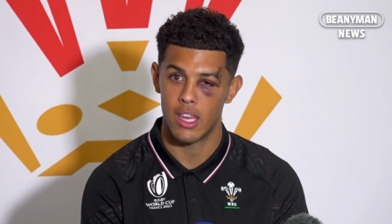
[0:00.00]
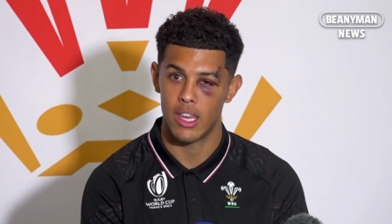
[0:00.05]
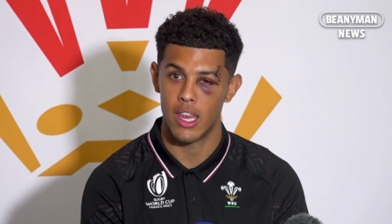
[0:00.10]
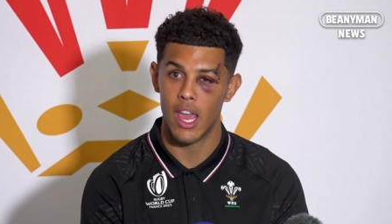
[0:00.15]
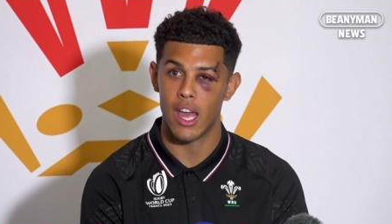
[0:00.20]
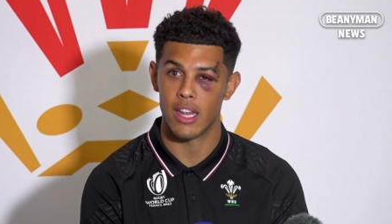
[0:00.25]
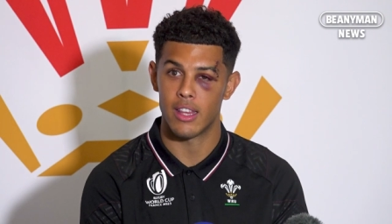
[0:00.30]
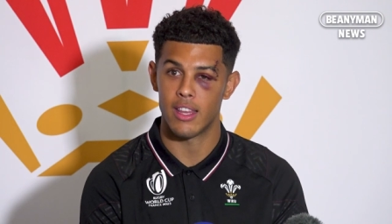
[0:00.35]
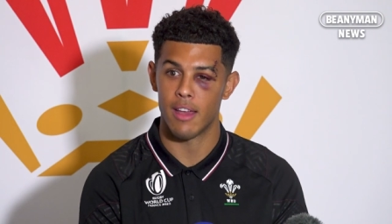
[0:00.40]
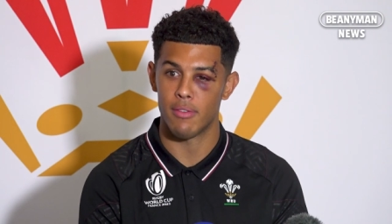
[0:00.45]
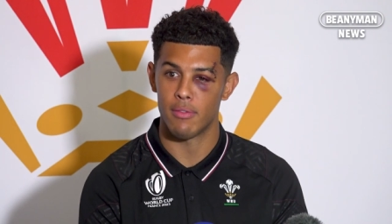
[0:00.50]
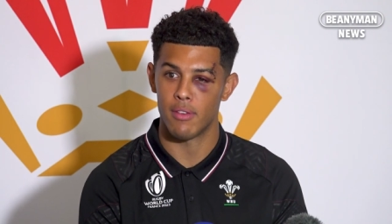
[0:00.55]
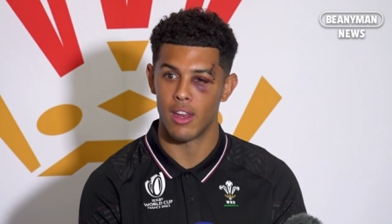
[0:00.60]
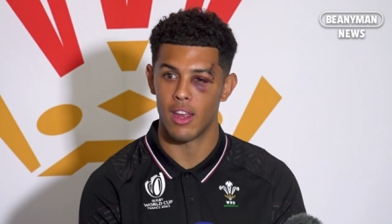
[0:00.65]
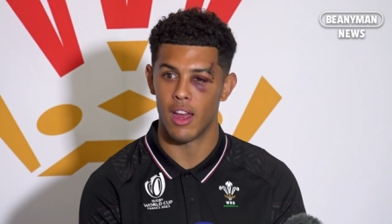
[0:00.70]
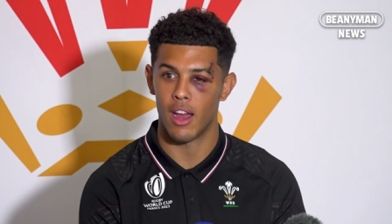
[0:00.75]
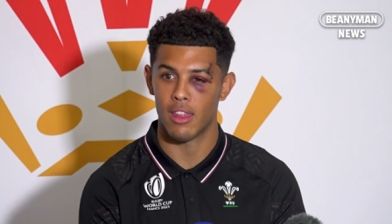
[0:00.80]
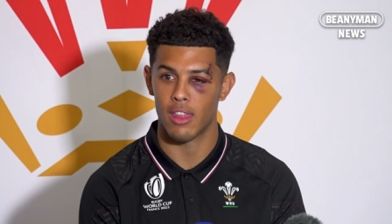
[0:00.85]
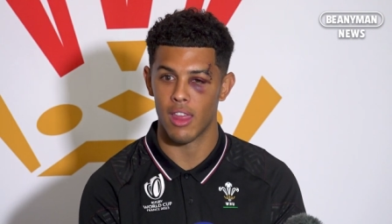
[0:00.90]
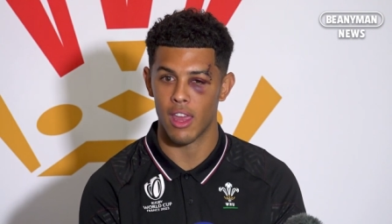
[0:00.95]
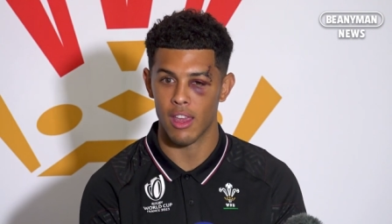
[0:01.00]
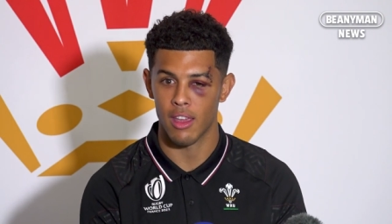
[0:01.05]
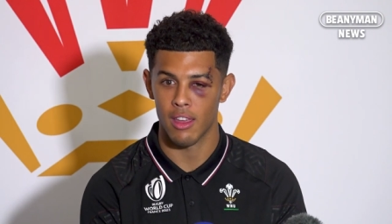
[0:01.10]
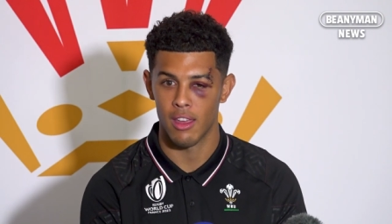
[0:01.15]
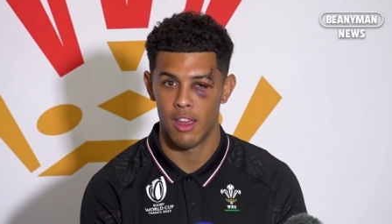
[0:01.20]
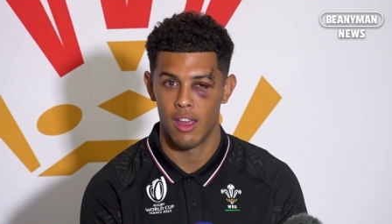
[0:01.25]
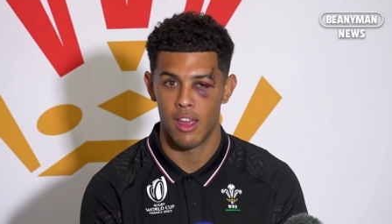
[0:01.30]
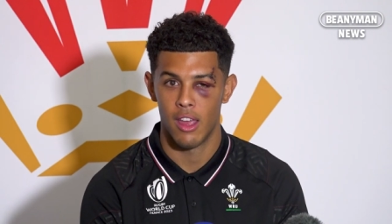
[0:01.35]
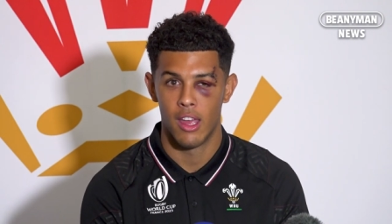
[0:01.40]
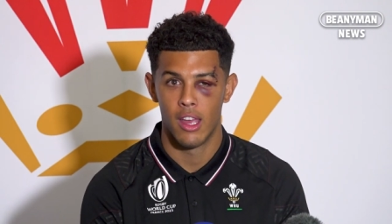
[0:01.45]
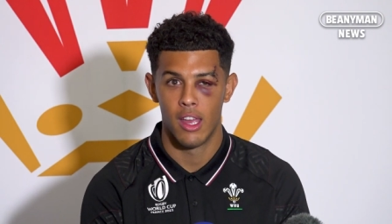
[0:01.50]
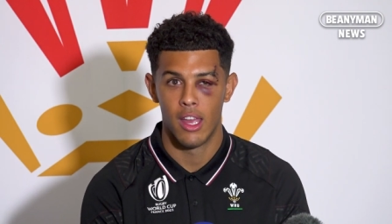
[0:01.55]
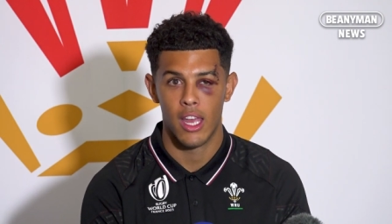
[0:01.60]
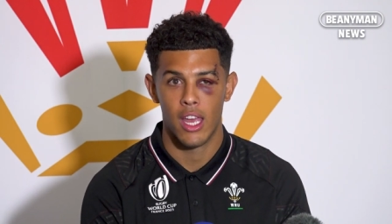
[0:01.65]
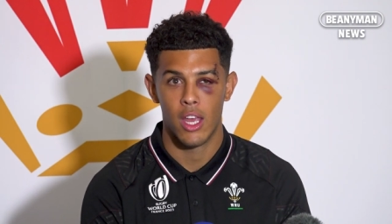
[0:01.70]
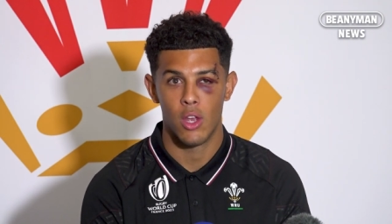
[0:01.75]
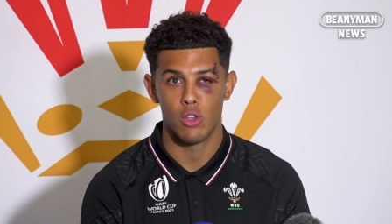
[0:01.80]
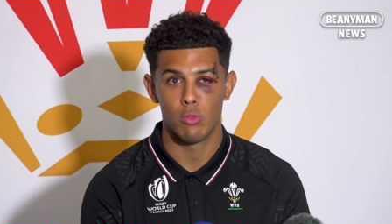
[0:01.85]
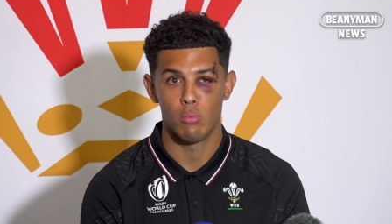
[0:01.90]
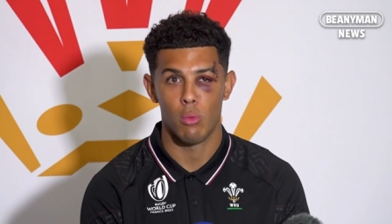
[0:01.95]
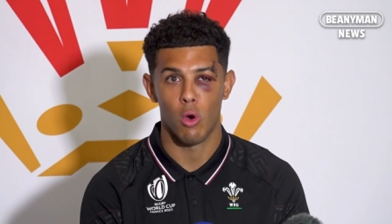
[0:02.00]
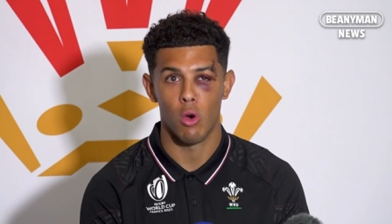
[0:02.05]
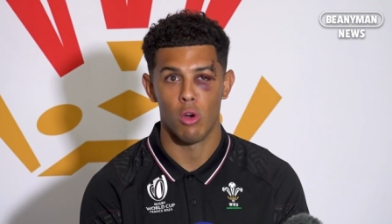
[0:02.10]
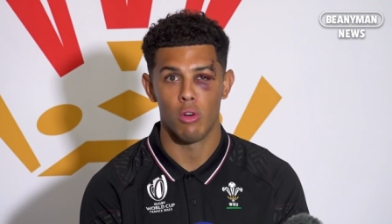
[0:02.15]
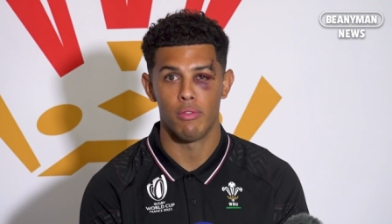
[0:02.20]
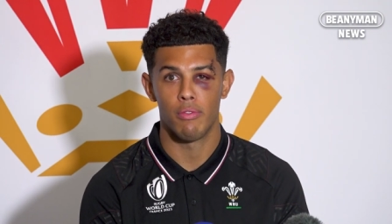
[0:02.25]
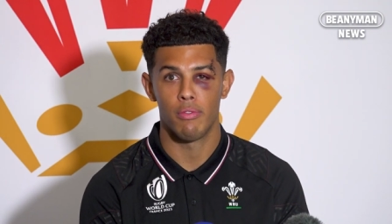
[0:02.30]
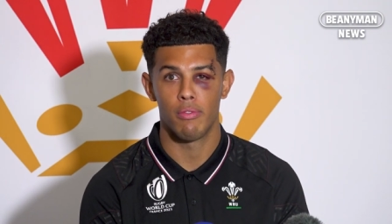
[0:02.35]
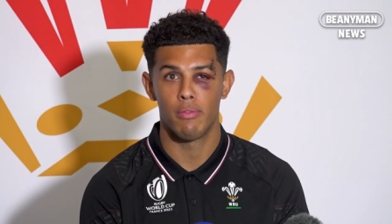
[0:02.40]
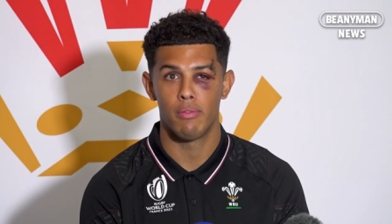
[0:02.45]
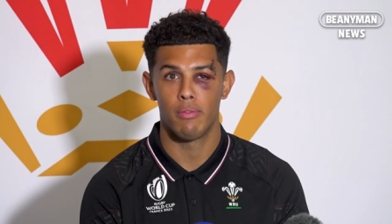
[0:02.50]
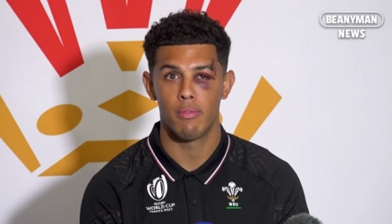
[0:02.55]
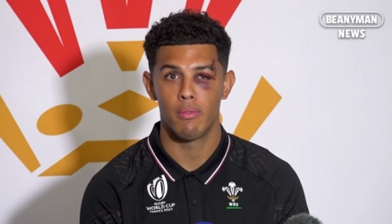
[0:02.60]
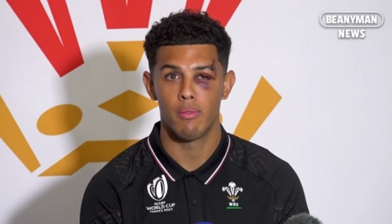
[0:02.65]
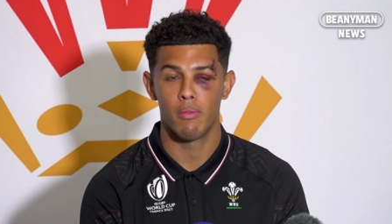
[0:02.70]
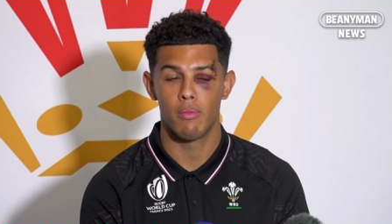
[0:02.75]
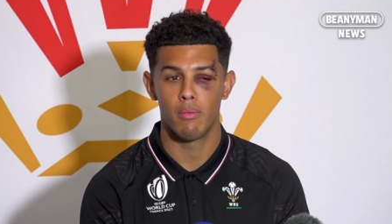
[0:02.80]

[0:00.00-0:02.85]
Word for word: Yeah, definitely. I think it was more of,